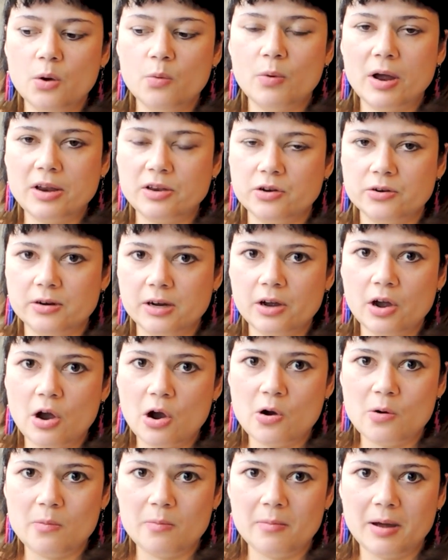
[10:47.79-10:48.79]
when you're at
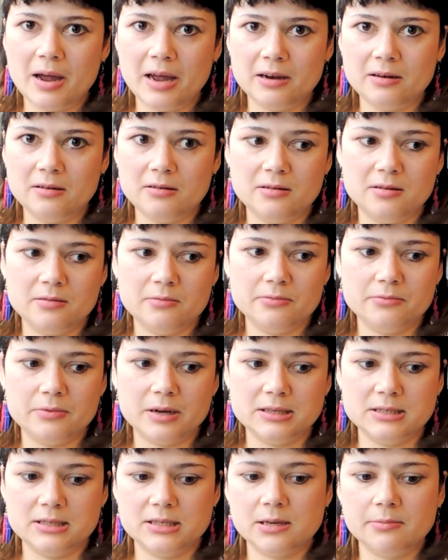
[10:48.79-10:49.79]
home and
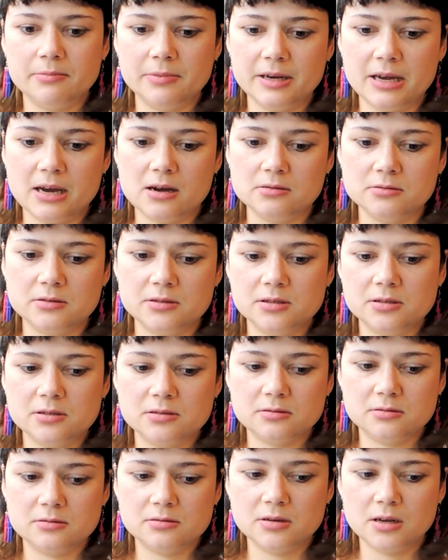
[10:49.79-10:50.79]
when somebody
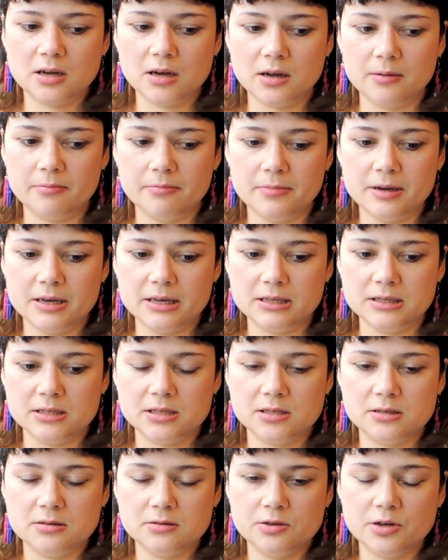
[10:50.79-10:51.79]
else
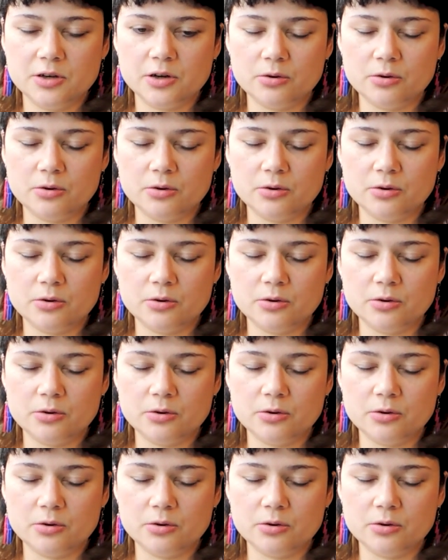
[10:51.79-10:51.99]
is,